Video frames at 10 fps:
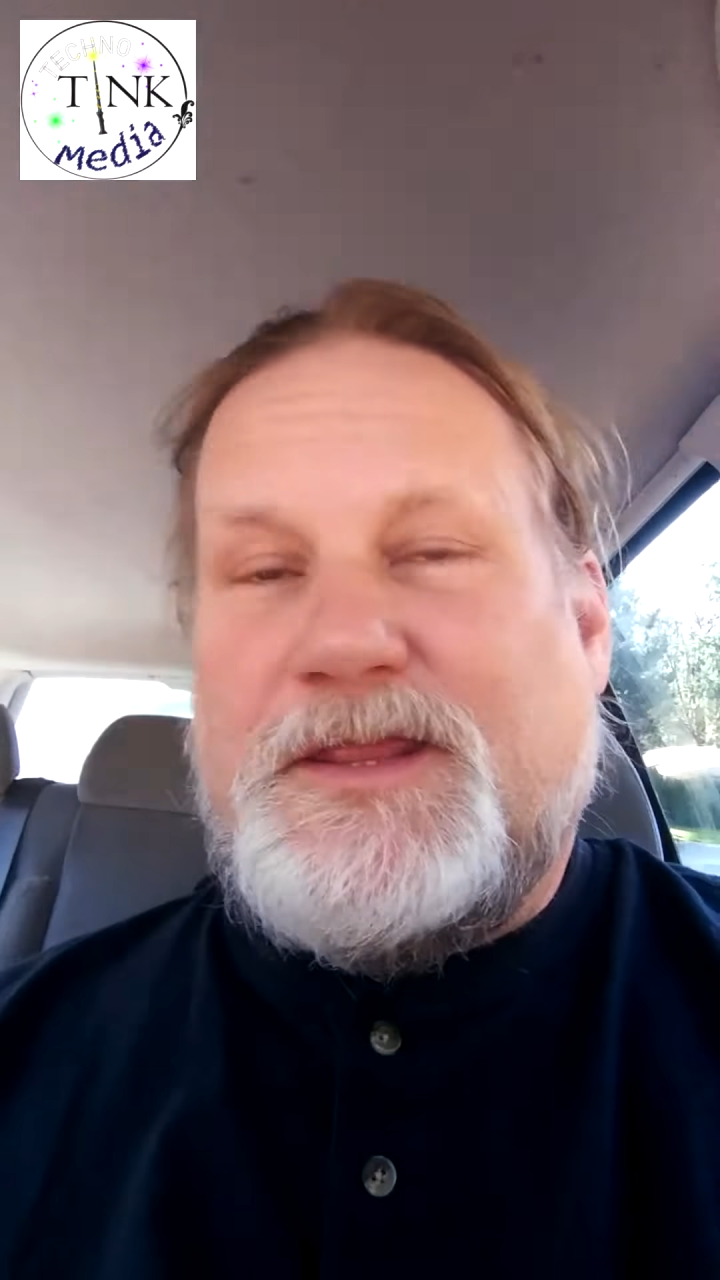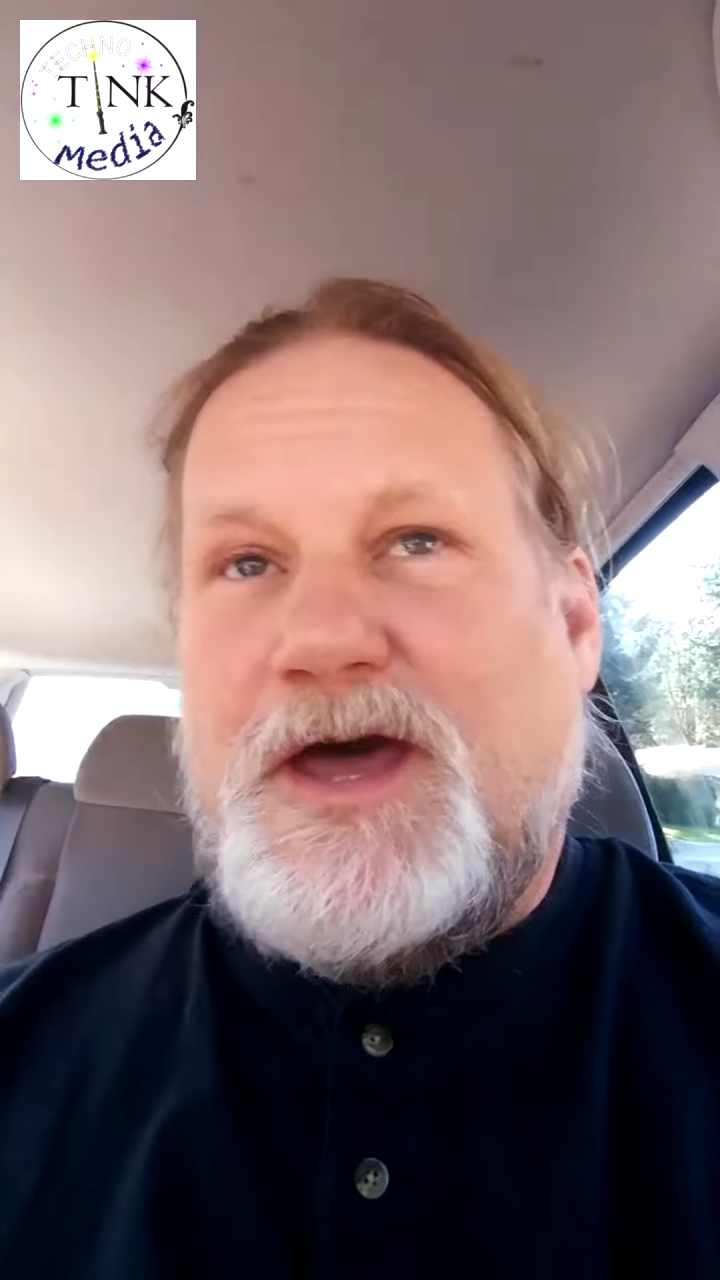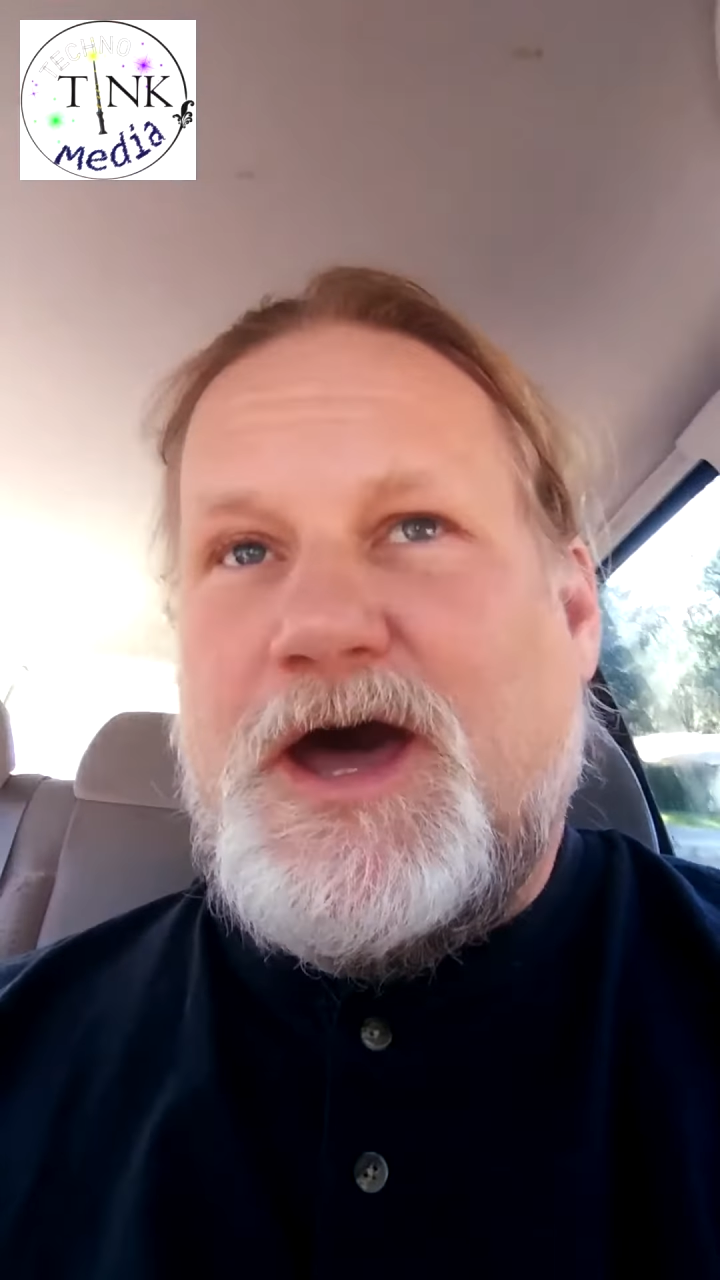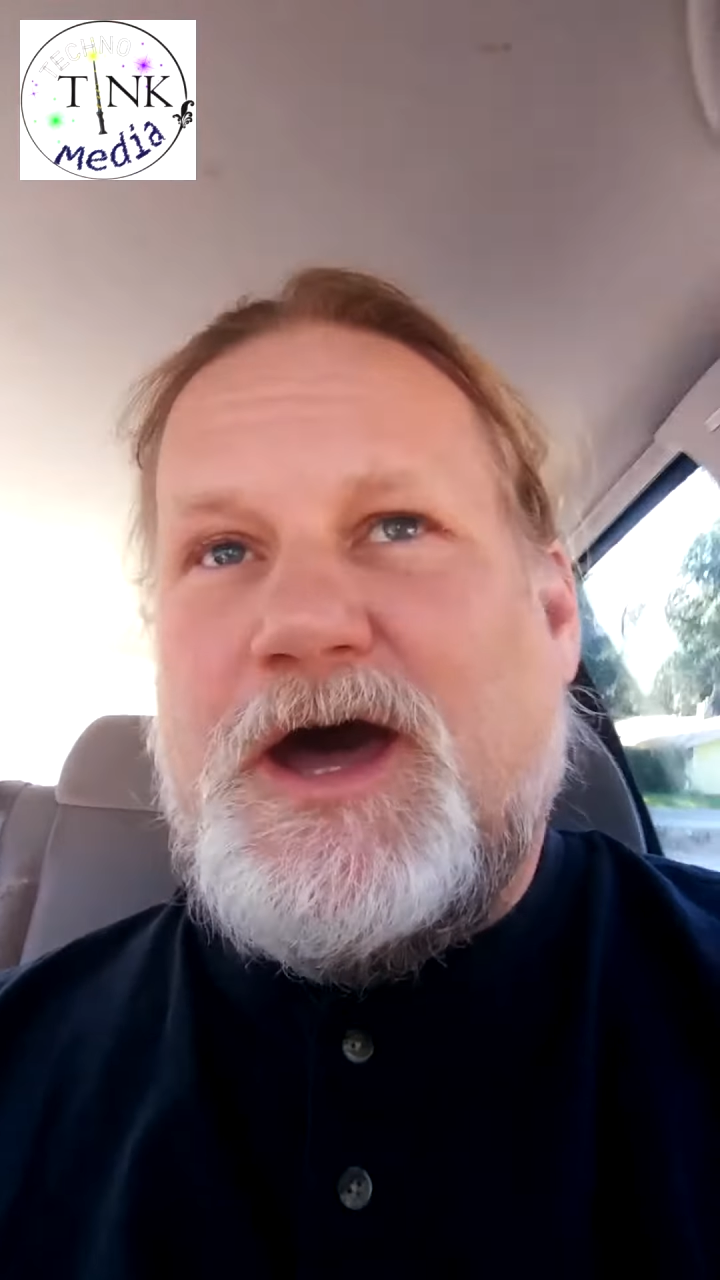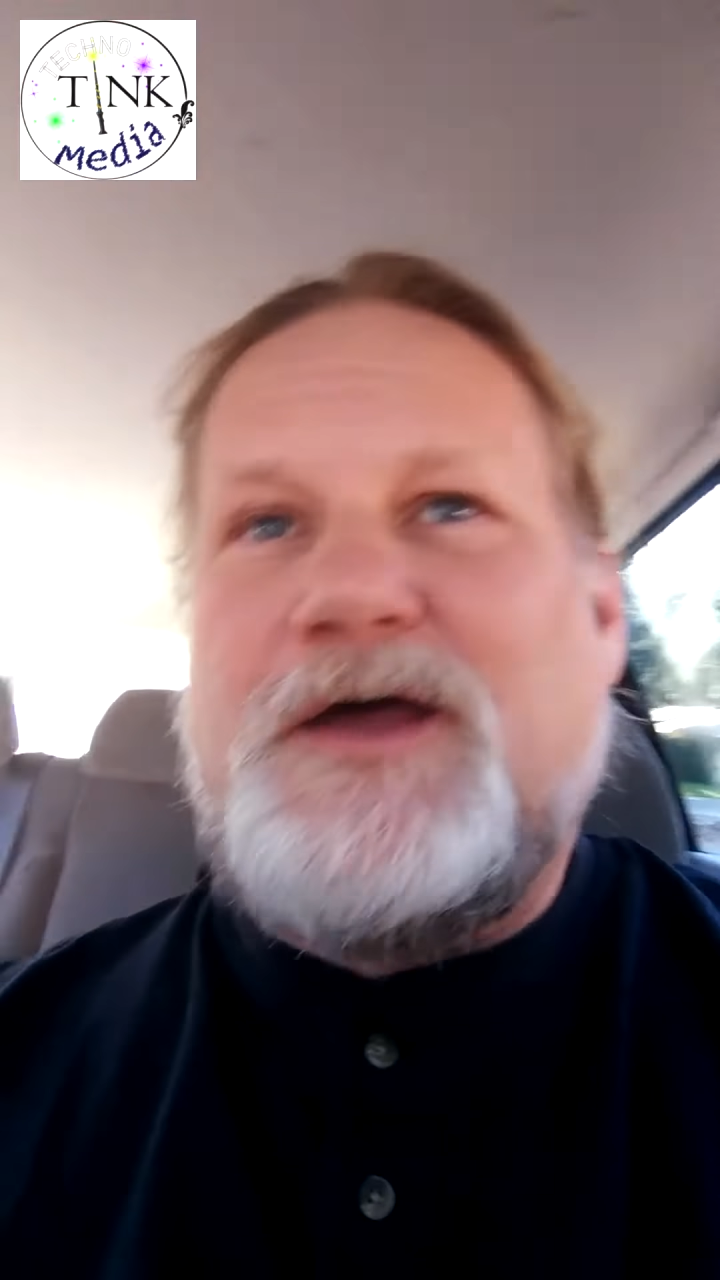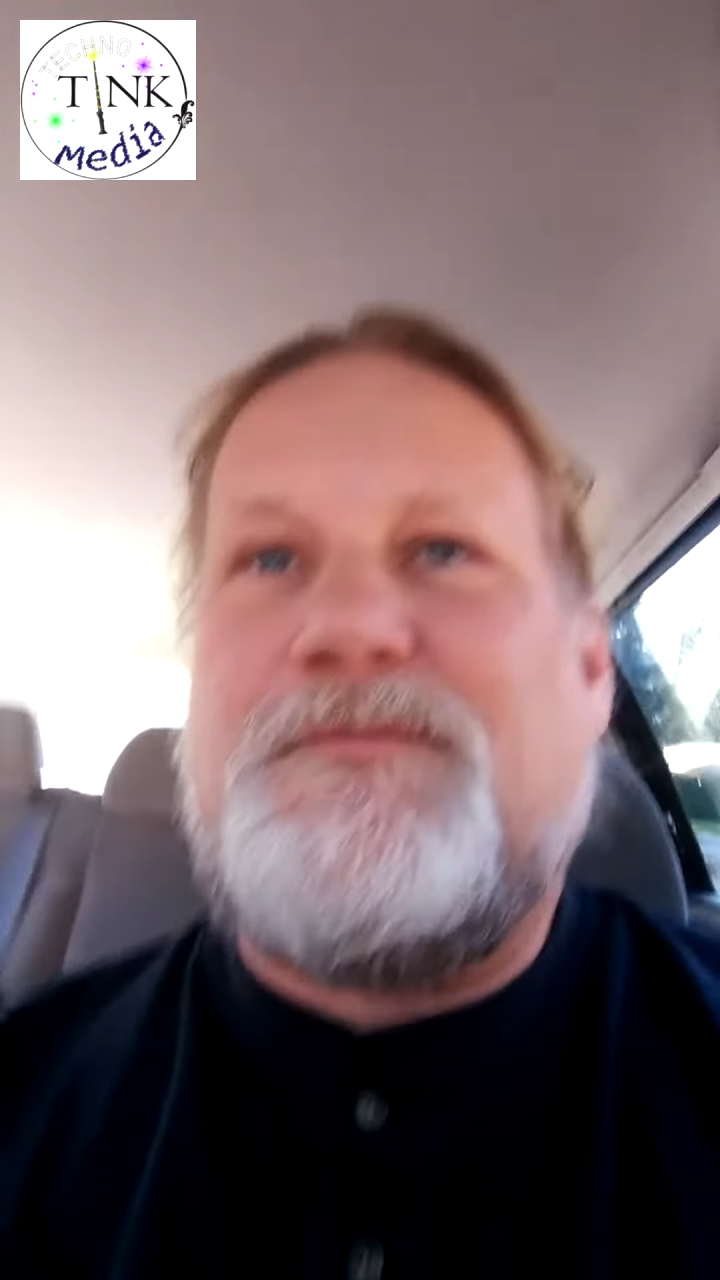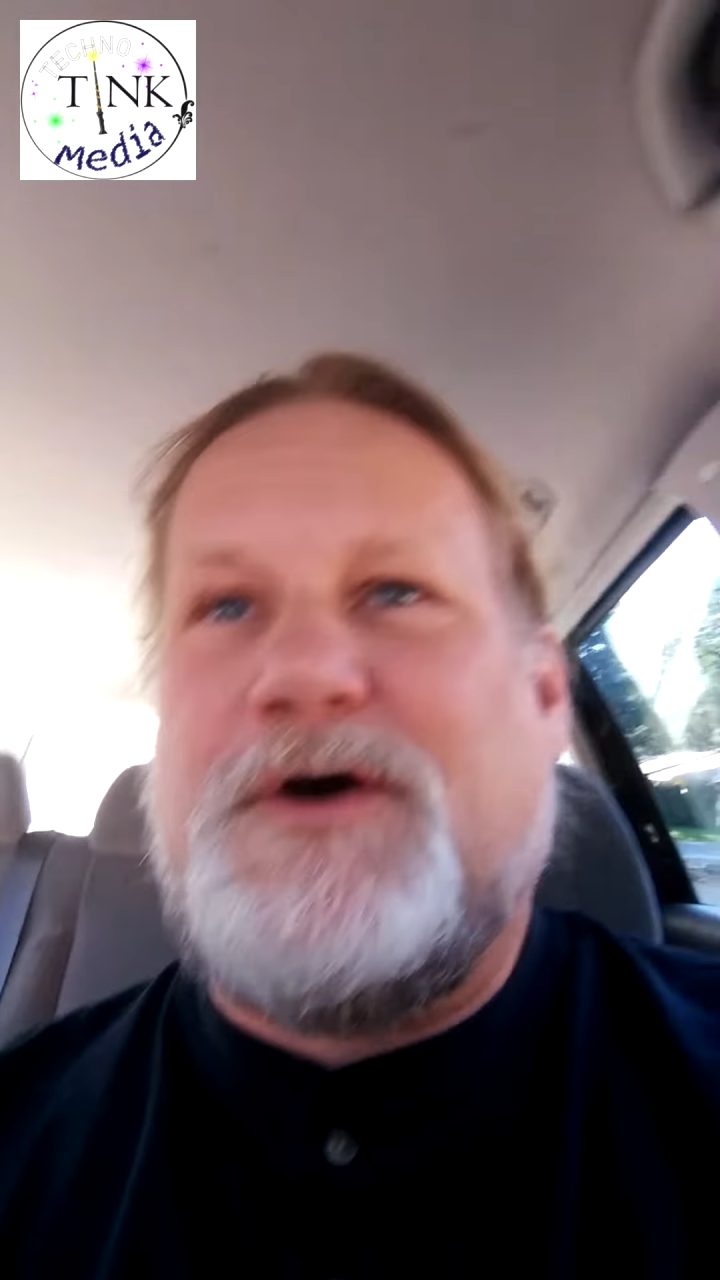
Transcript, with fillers: that,